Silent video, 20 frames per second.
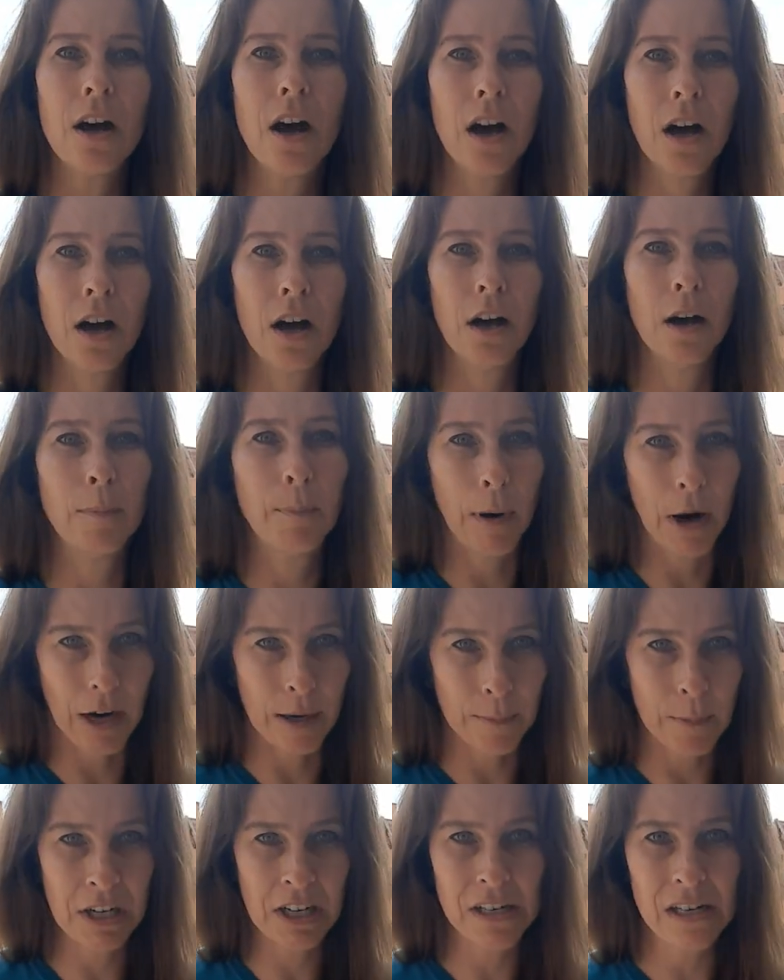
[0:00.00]

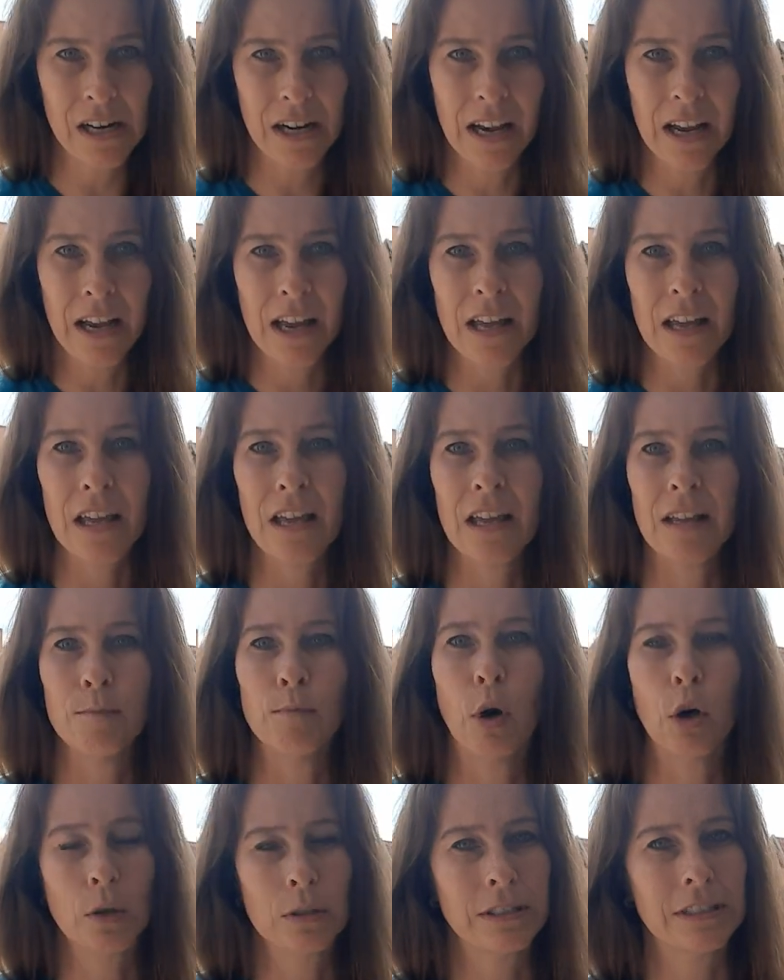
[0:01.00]
apartment in
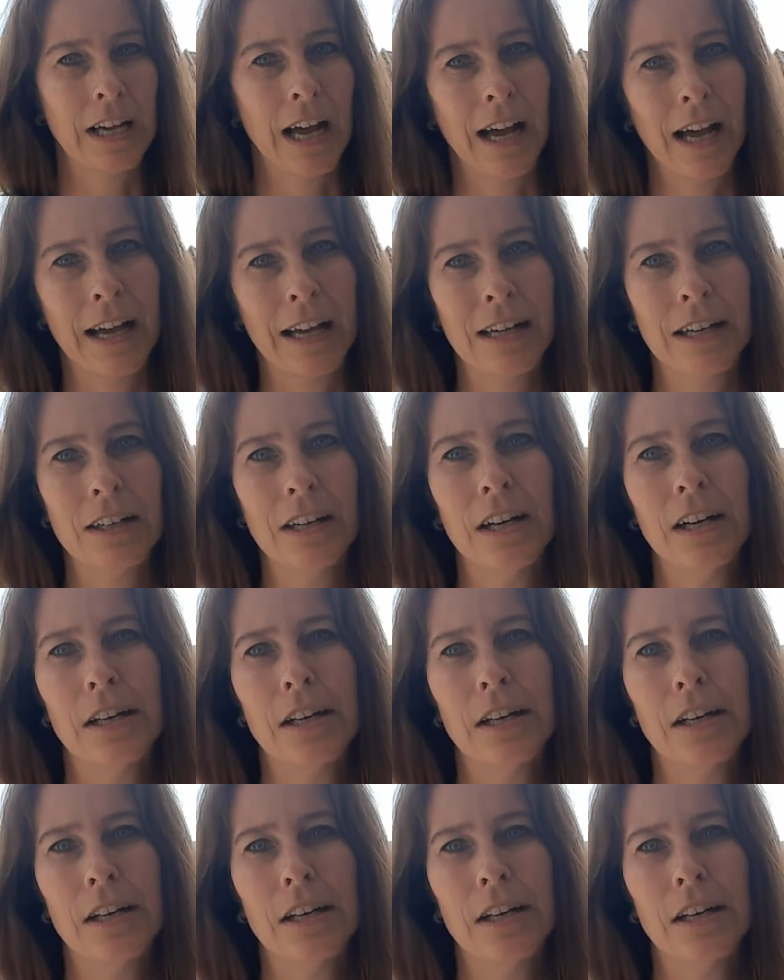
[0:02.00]
Bogota.